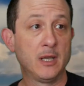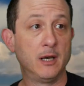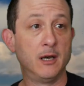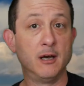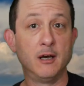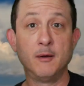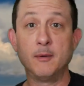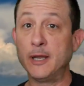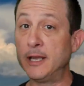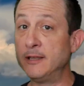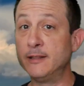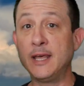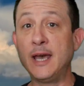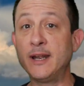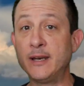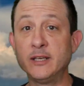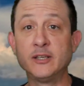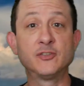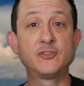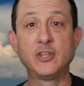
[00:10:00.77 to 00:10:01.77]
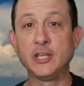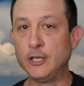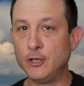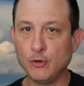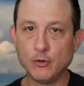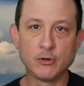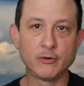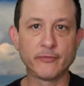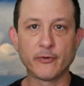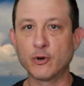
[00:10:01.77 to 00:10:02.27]
And that is the
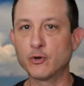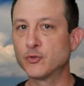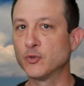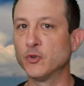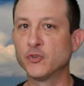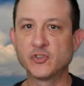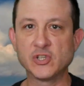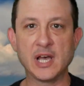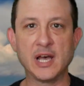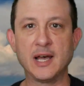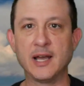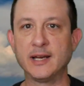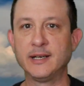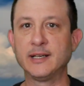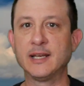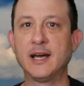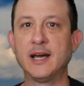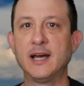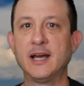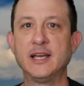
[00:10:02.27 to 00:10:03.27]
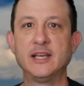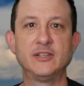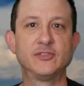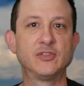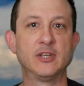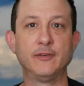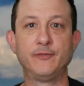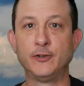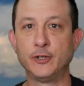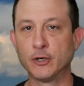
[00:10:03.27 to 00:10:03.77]
universal sign,
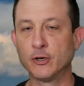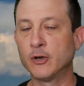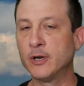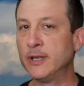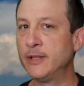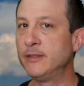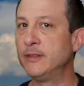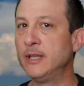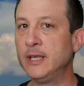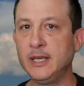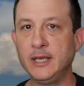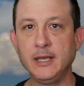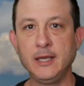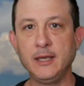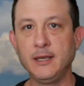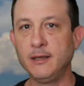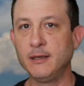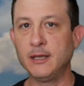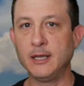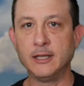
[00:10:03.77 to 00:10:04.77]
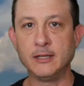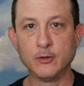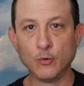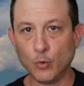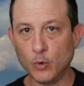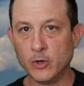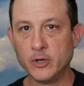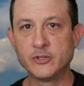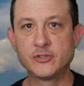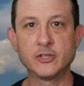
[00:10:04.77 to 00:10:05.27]
guys. If you're in the
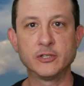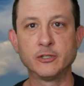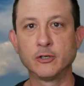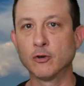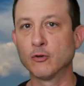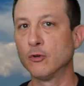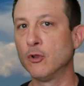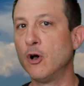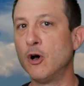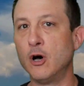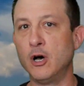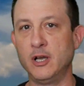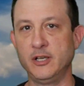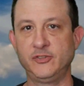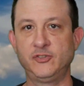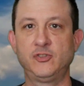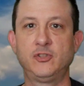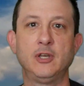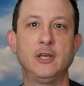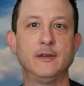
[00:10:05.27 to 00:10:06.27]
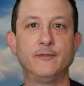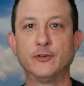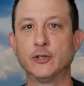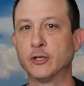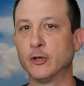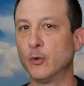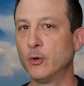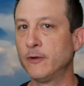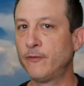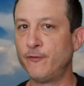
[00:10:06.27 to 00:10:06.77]
woods and you're lost, if
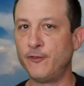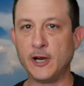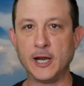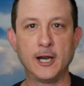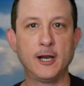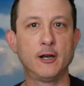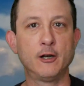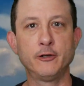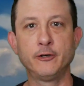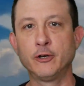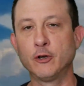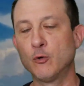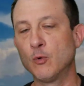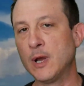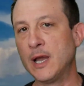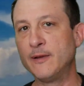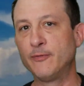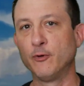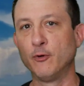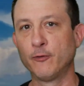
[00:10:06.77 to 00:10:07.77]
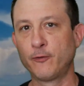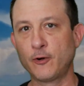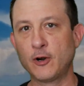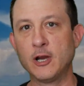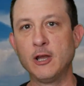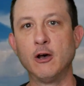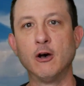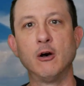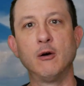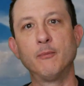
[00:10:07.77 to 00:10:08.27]
you're going to fire your rifle
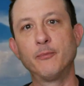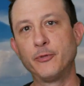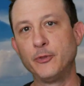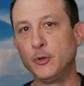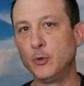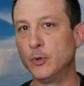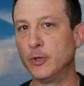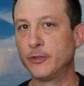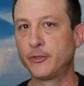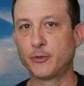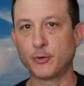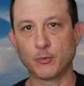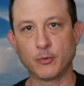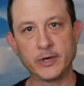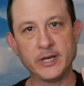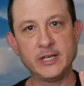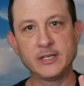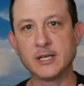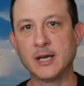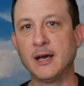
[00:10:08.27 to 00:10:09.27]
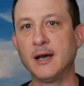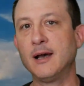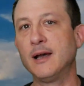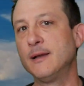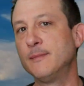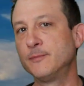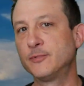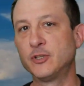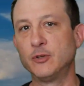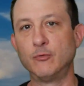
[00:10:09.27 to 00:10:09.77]
for help, do it three
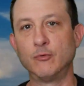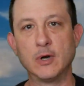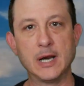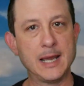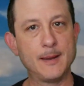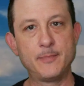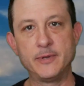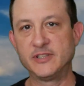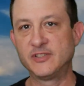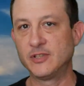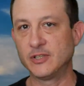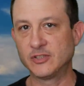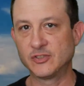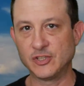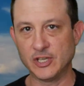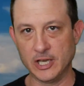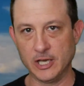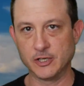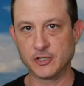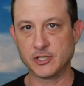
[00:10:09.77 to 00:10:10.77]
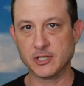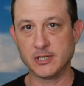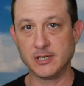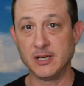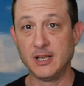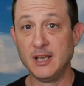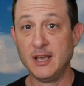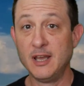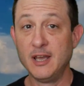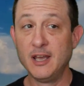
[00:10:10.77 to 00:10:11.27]
times in rapid succession.